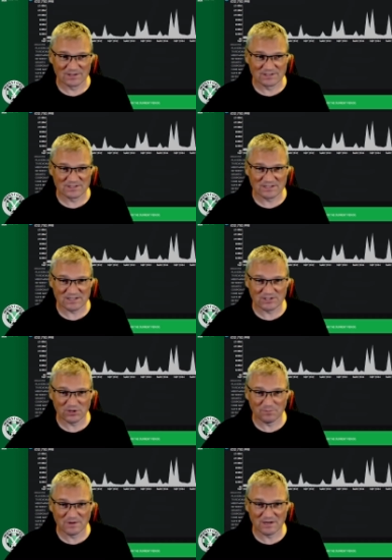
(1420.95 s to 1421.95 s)

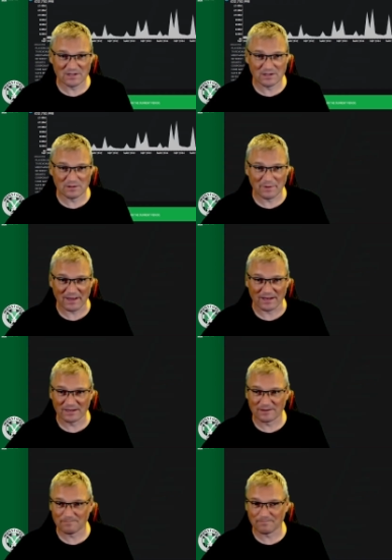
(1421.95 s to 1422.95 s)
60 odd million in the
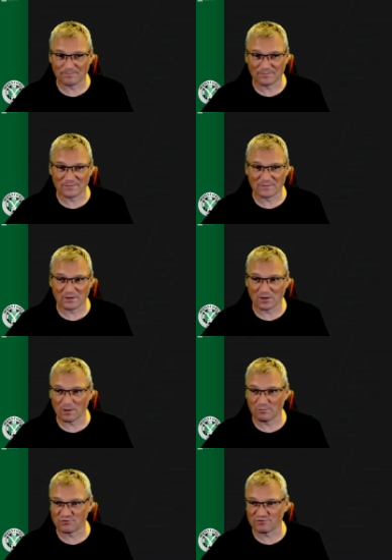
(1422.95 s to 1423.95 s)
bank.
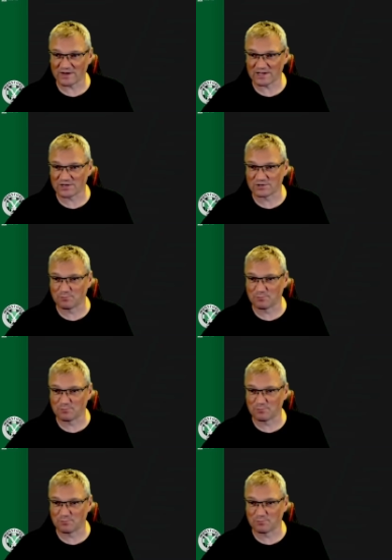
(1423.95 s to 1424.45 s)
Our project,